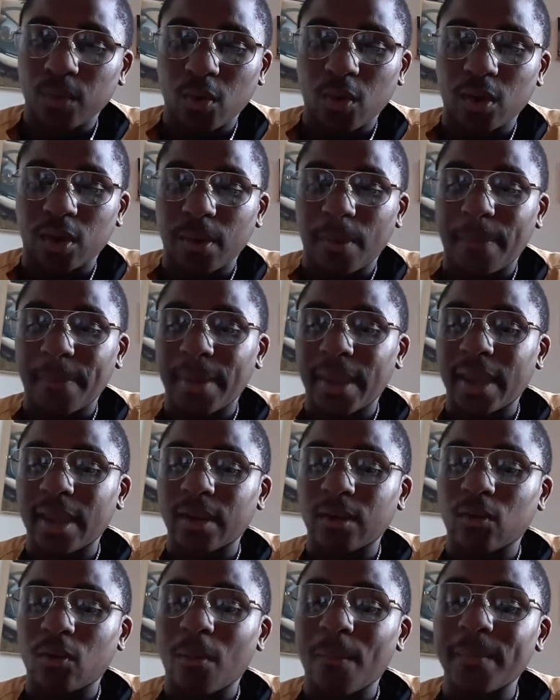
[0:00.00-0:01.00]
or a
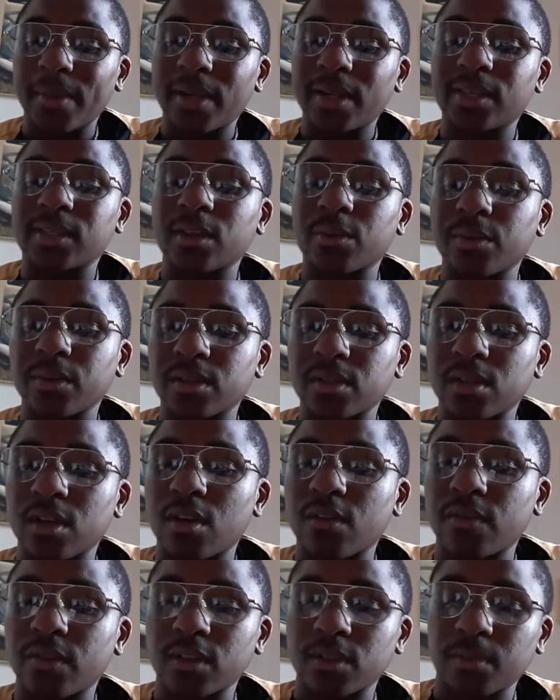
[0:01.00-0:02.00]
campaign or military
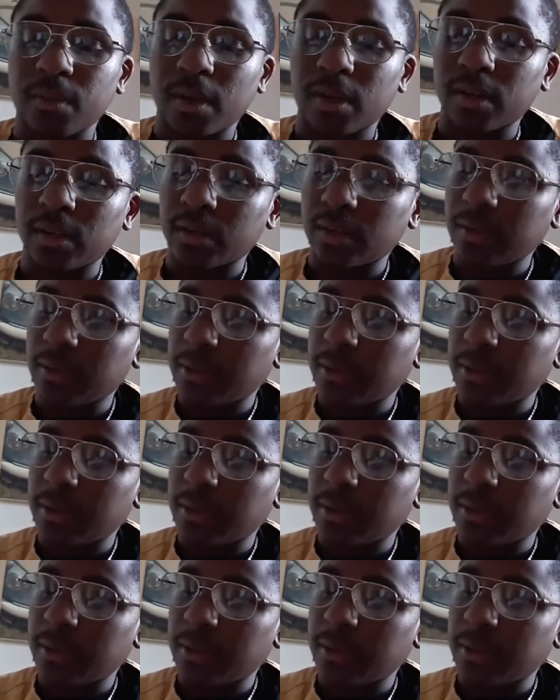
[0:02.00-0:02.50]
service, man.